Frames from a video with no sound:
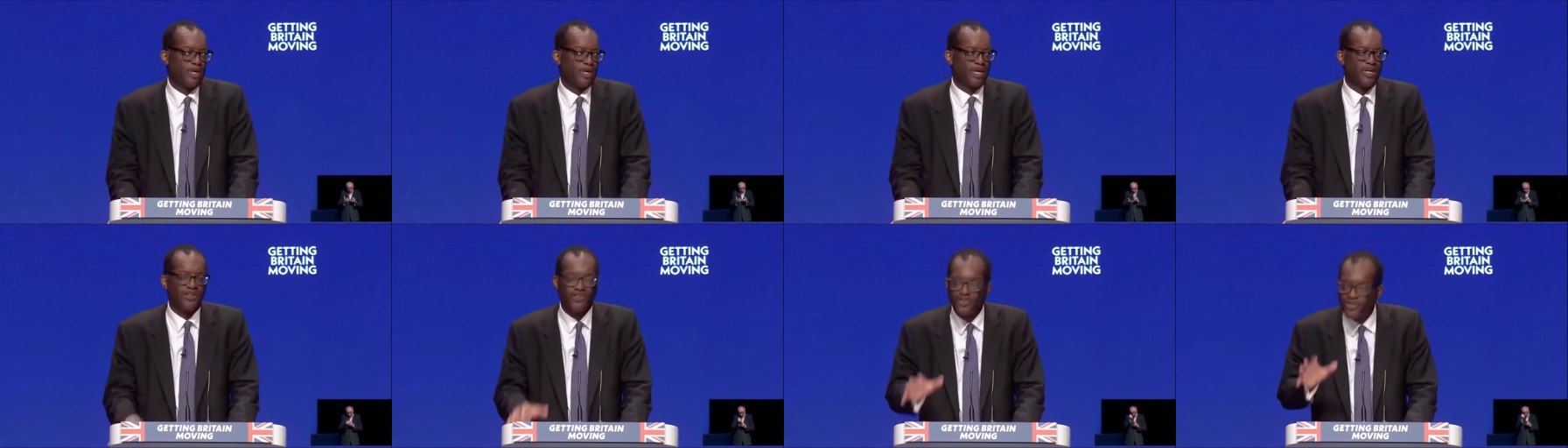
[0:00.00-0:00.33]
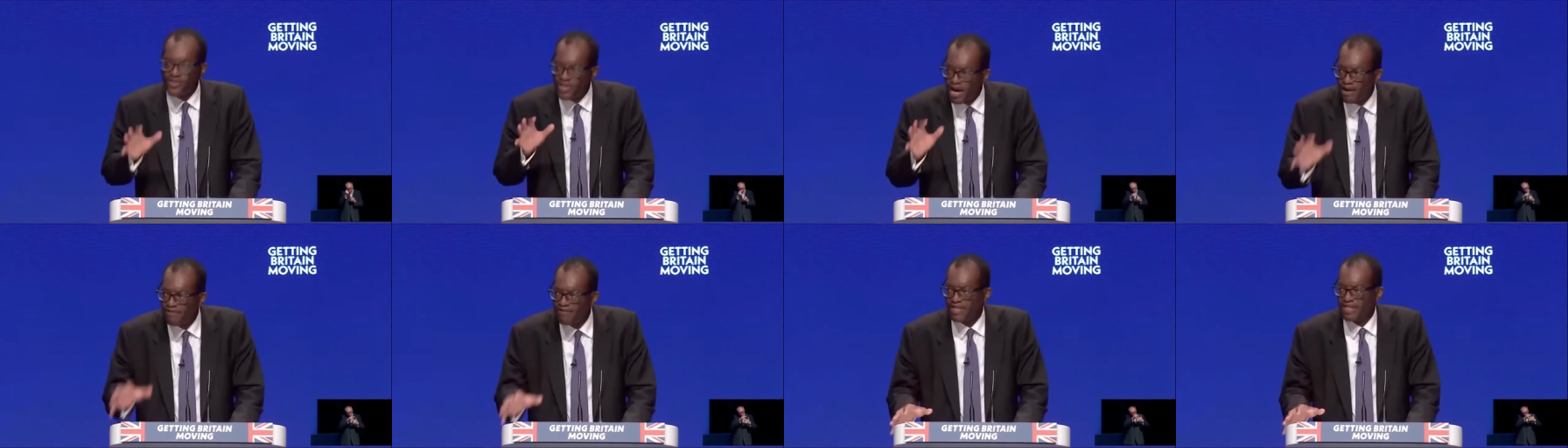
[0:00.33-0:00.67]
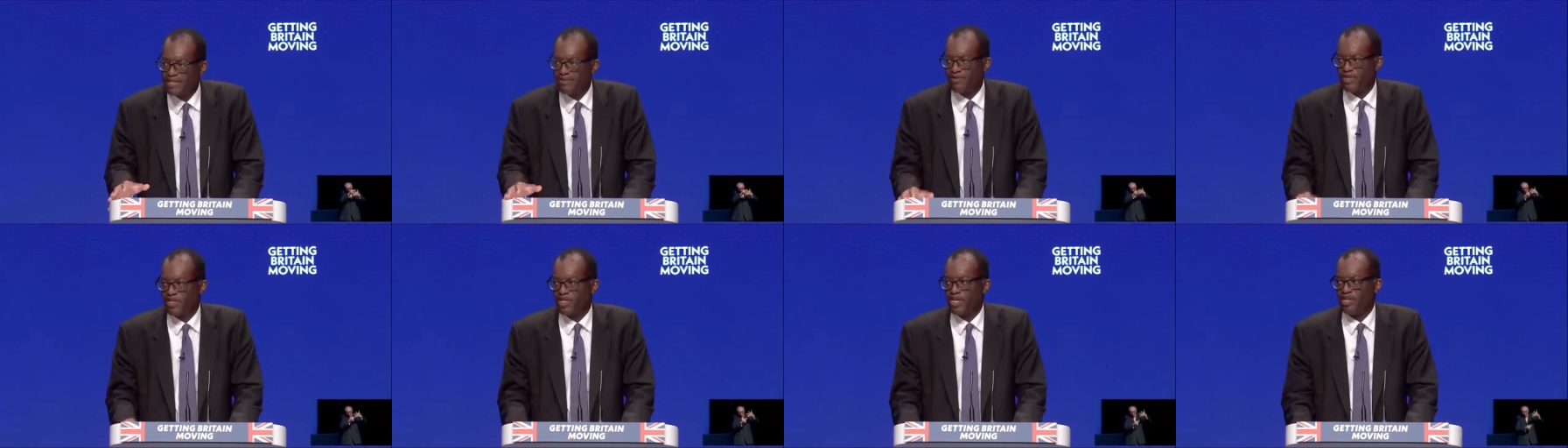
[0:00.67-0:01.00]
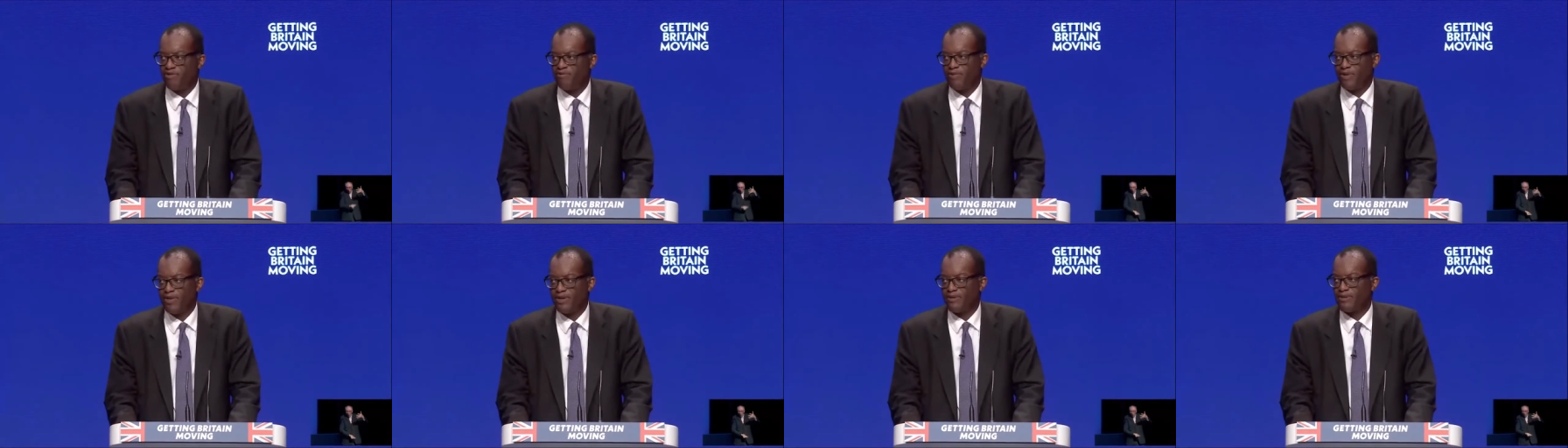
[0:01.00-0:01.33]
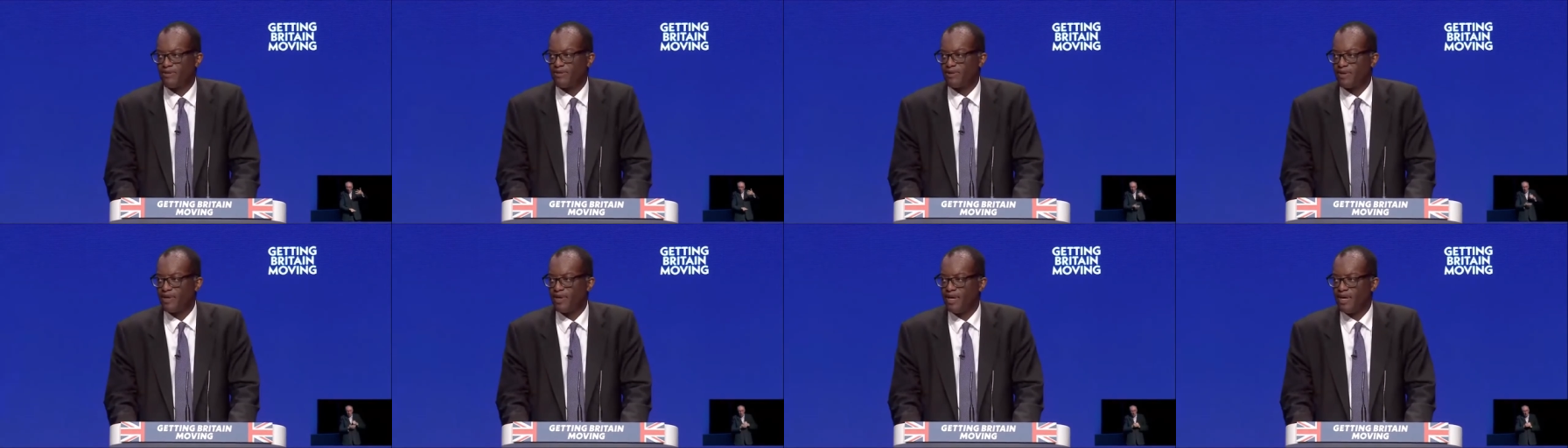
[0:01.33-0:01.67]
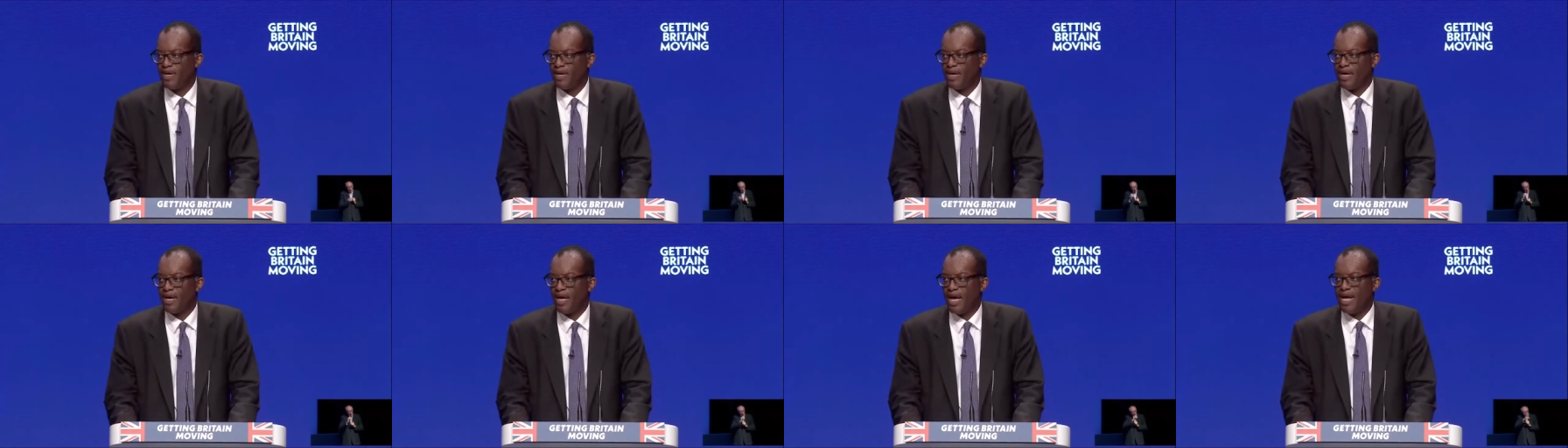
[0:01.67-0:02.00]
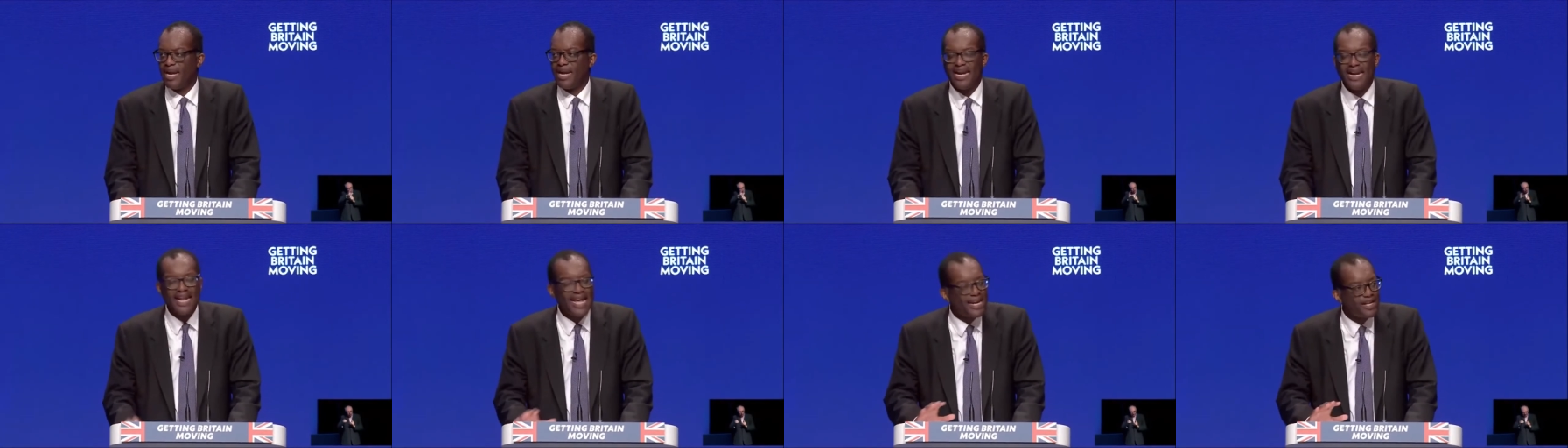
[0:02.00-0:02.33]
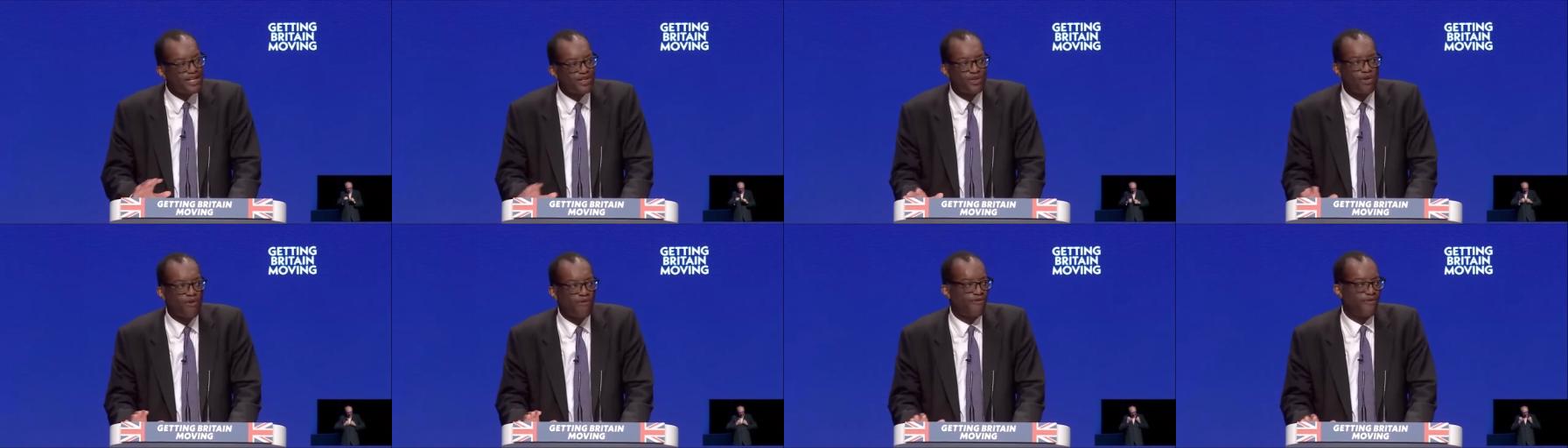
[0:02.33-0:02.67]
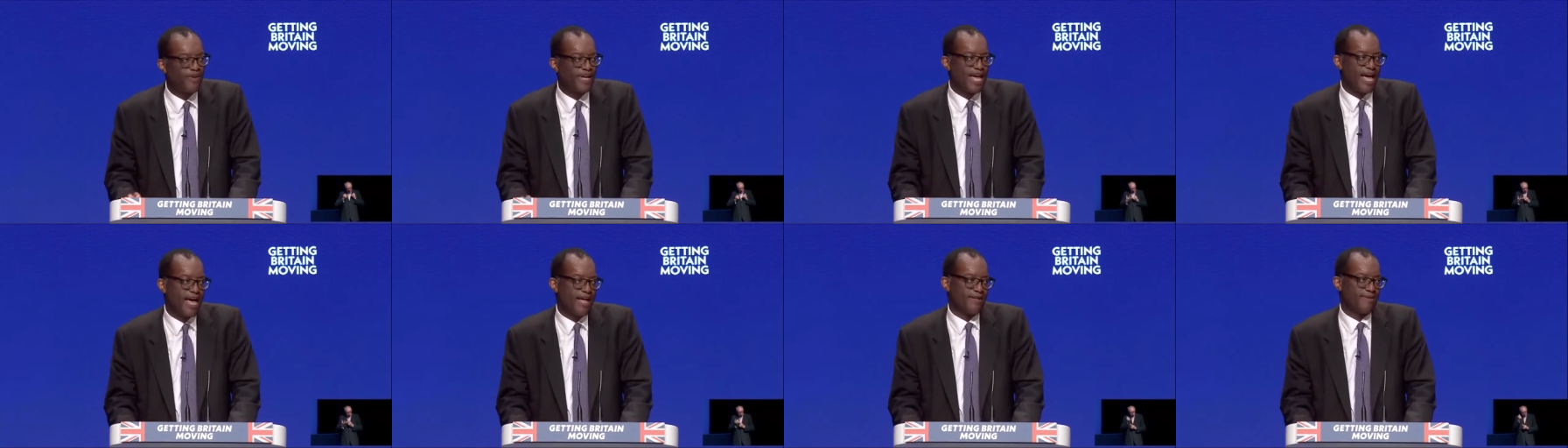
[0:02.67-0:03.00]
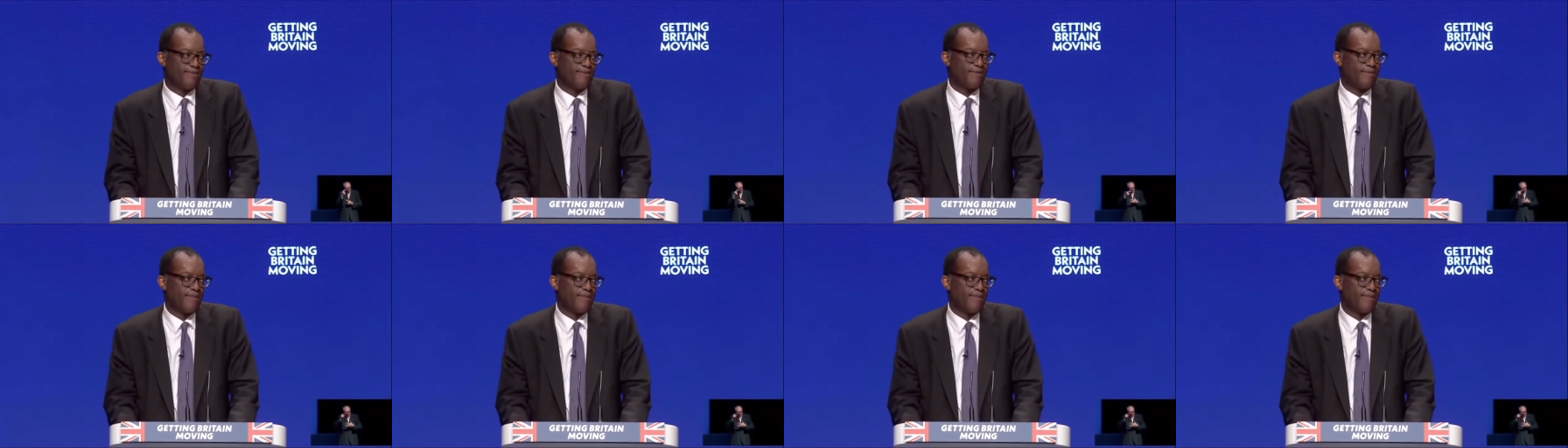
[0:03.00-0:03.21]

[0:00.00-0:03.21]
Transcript: Conservative achievements. And let us not forget,